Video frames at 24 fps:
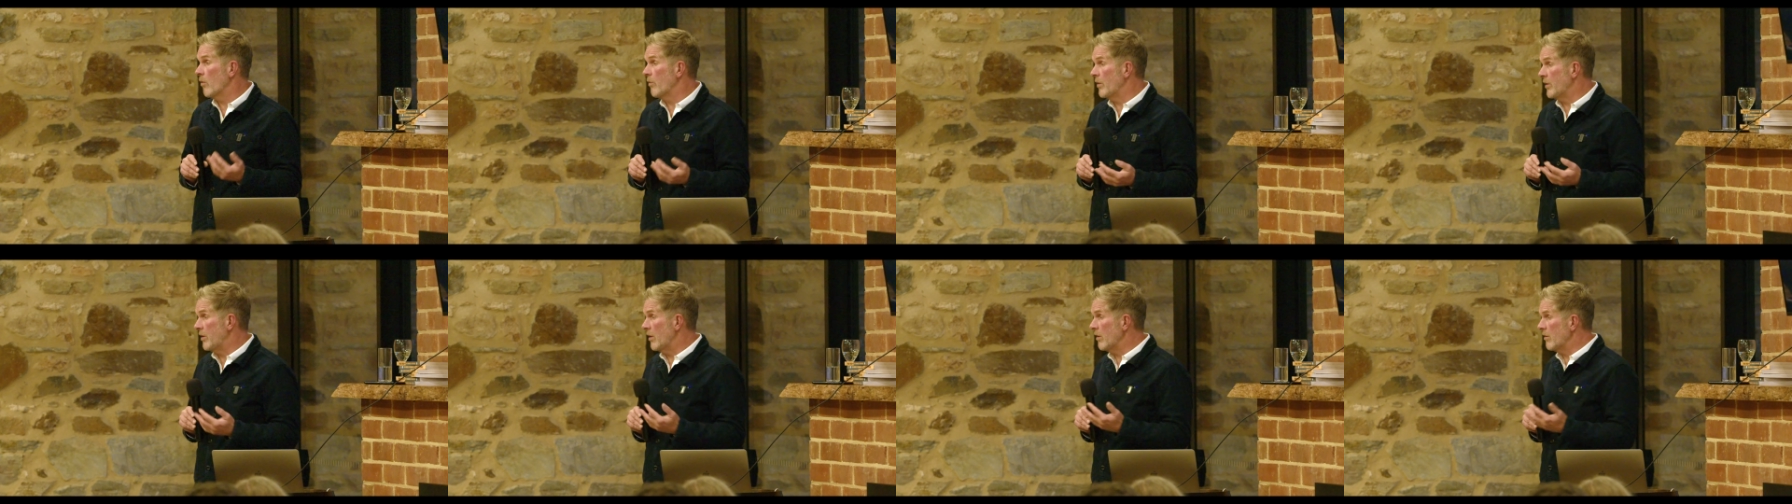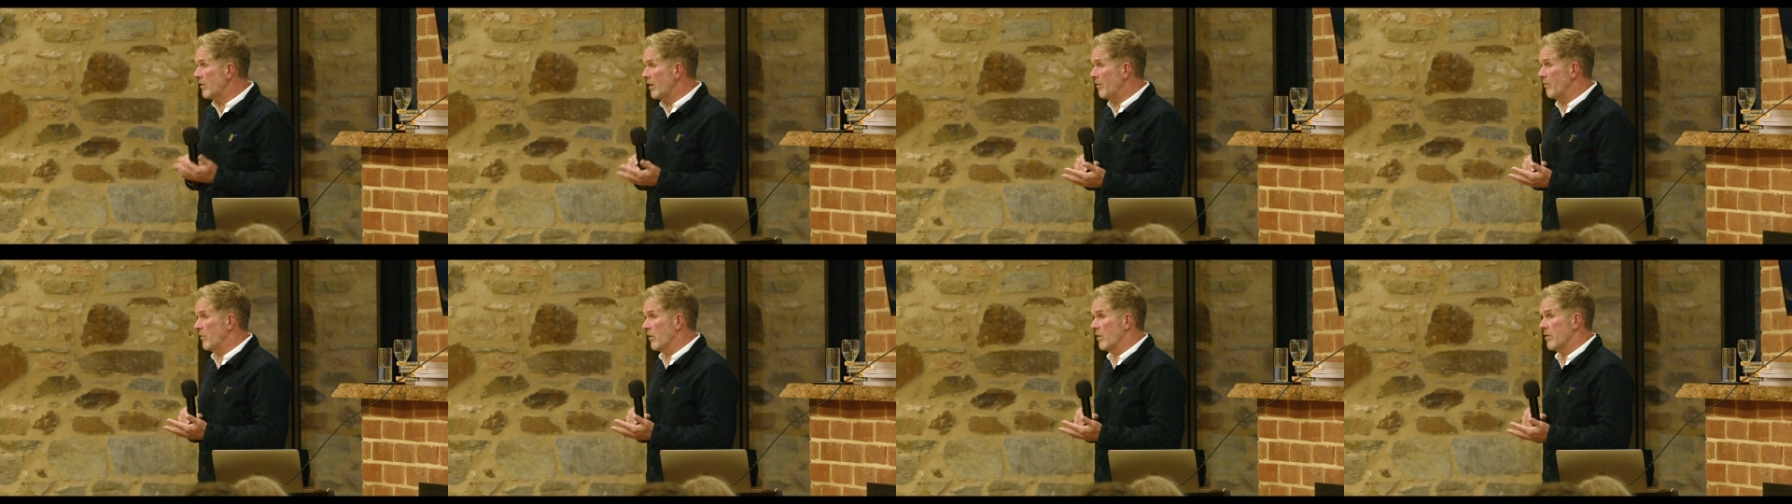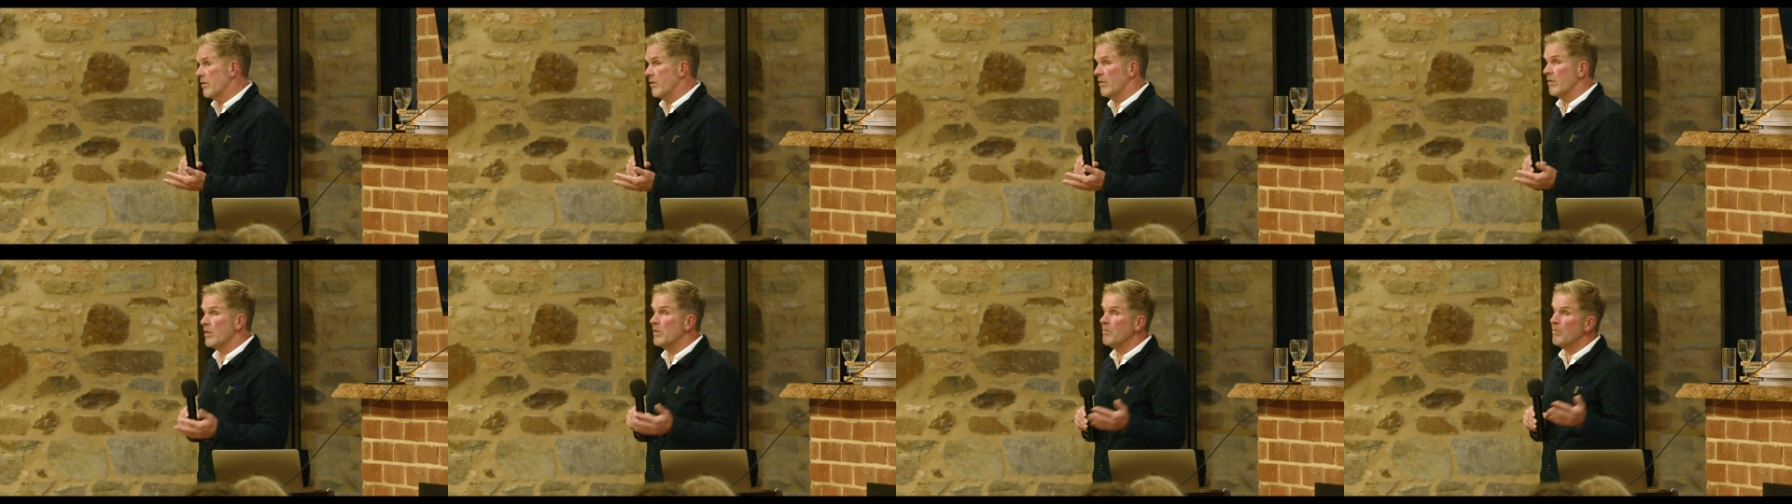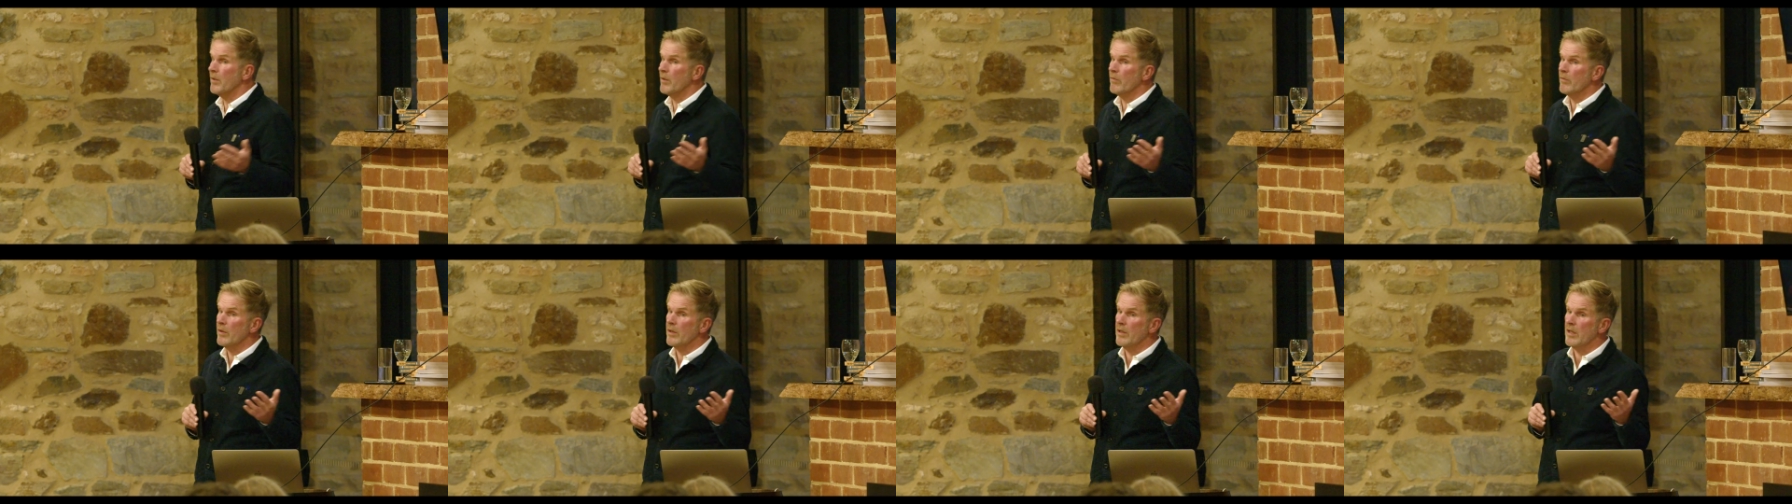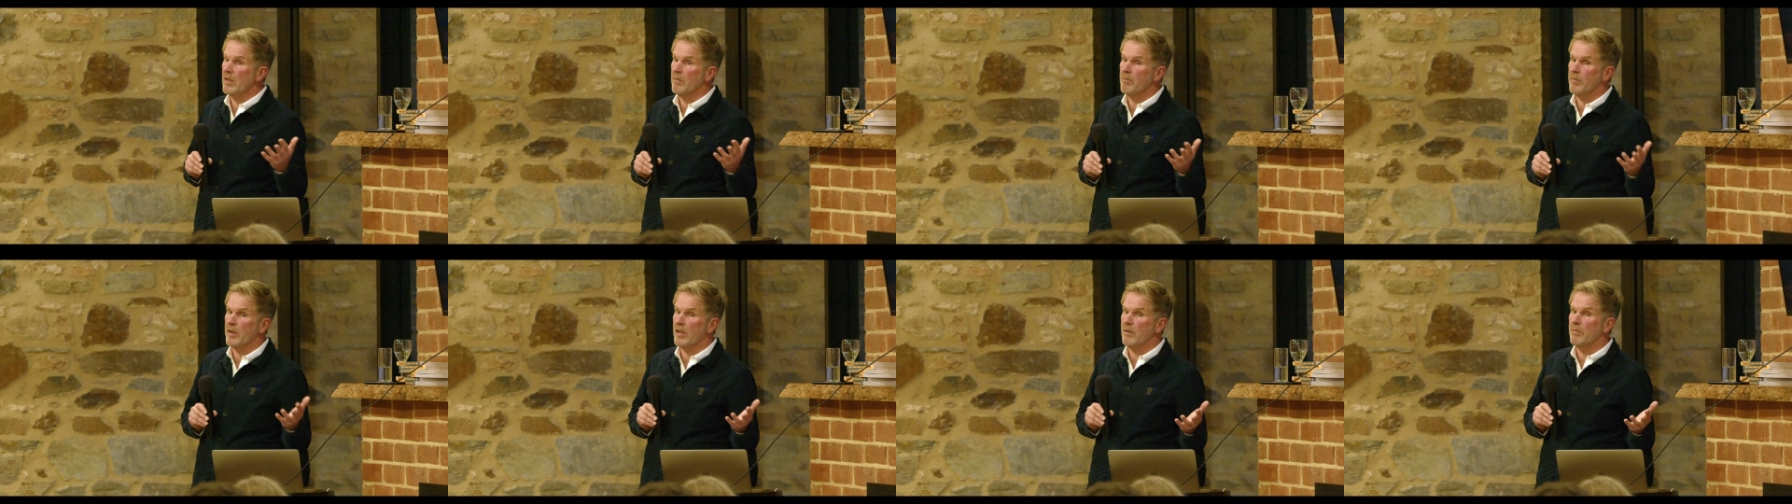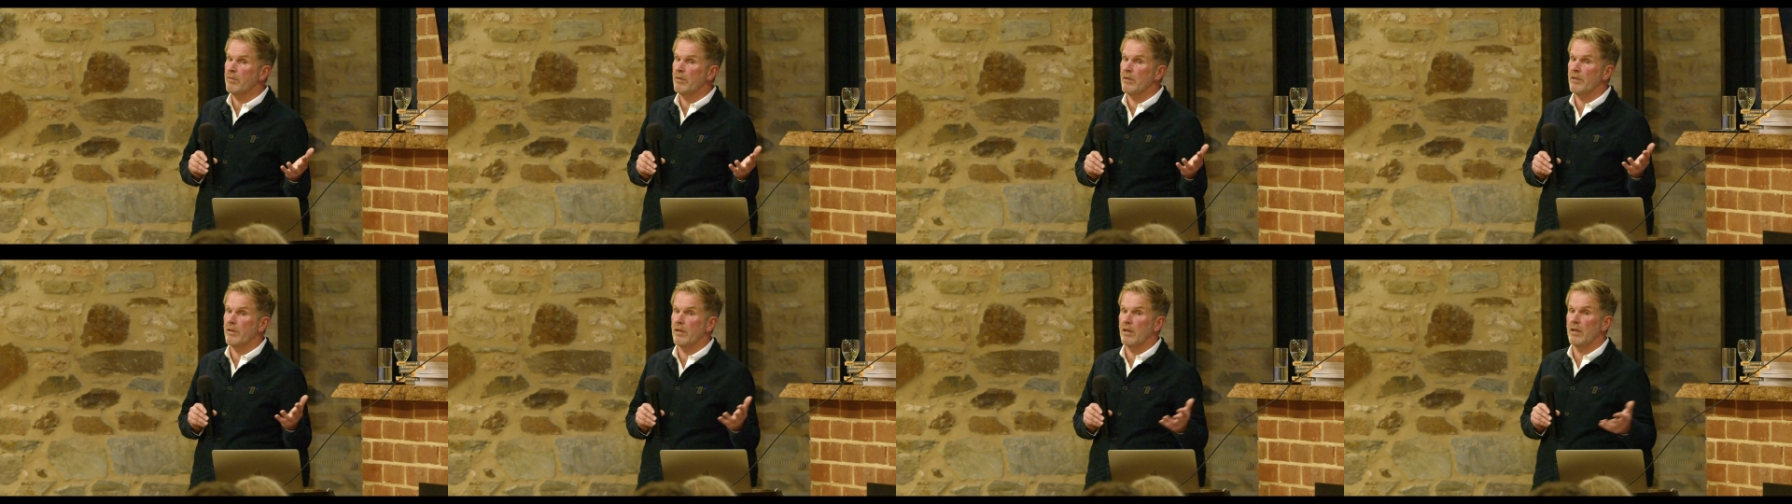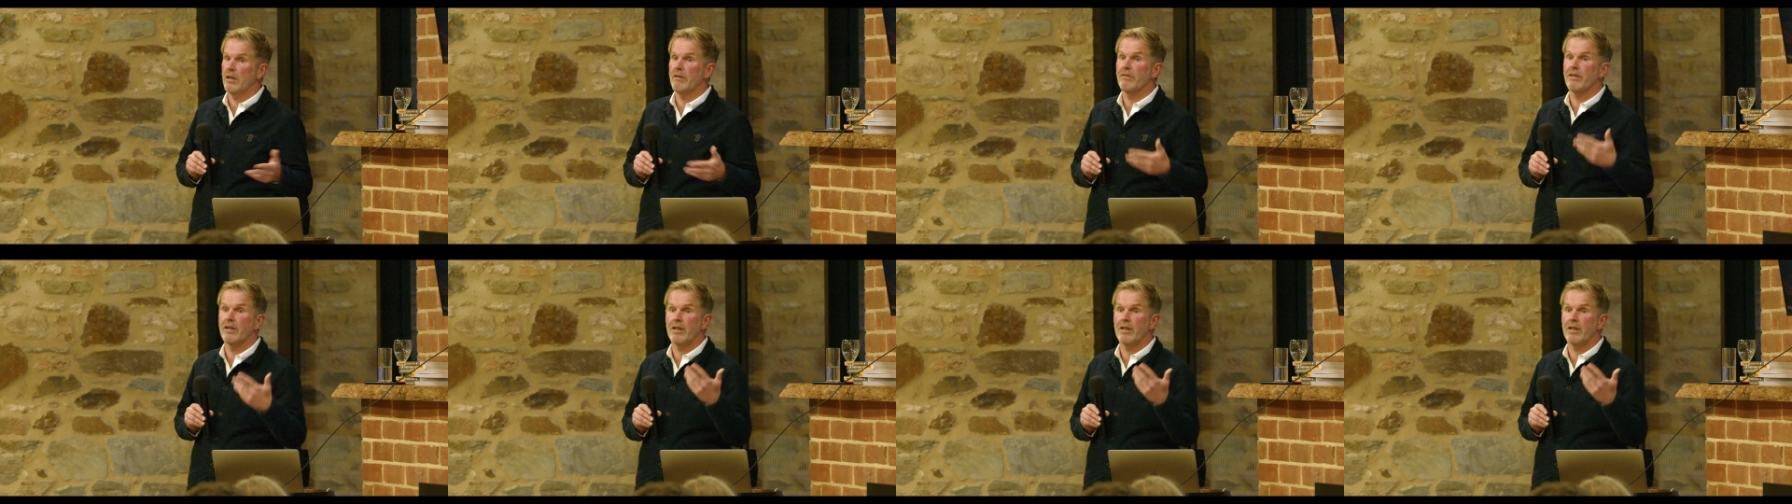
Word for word: or we don't need more tourists, but we need people that live